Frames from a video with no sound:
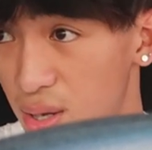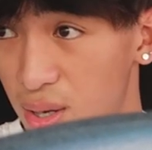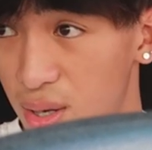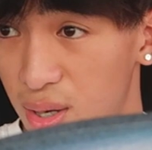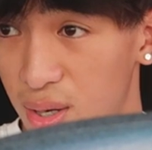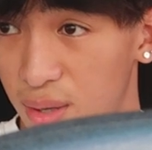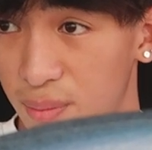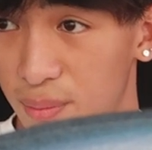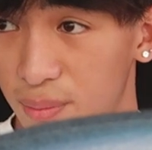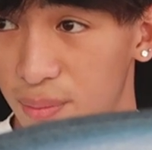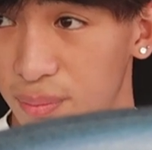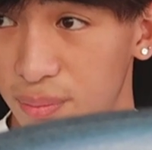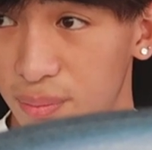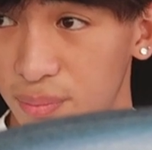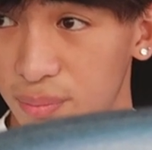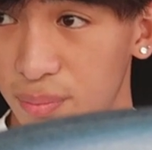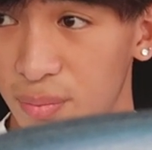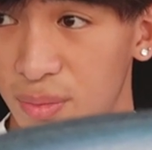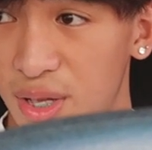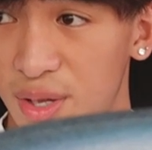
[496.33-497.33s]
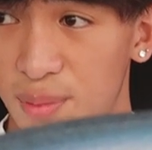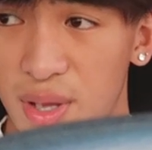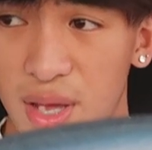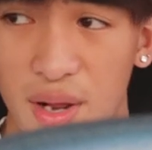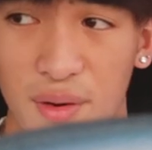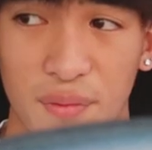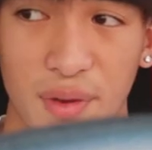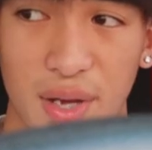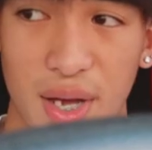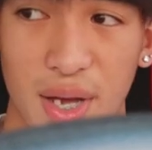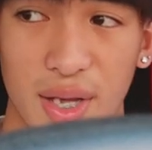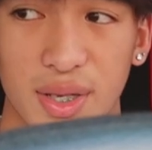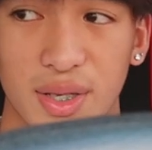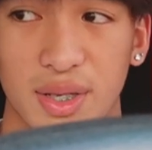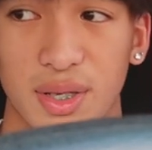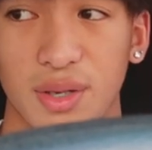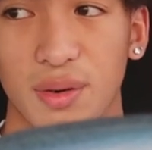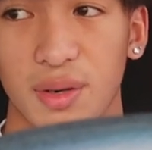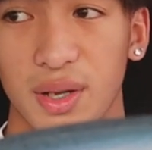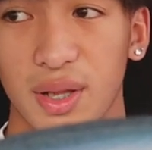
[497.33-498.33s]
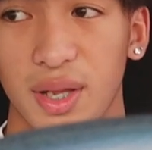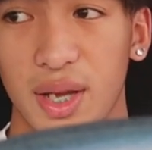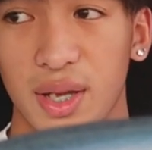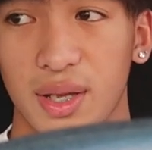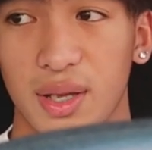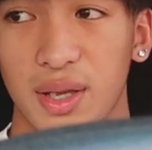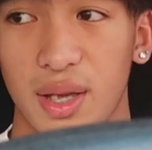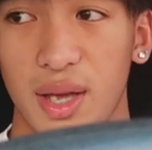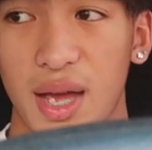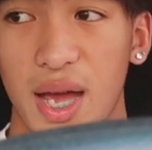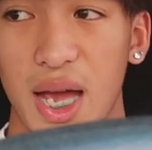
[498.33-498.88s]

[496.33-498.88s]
um, give me advice or like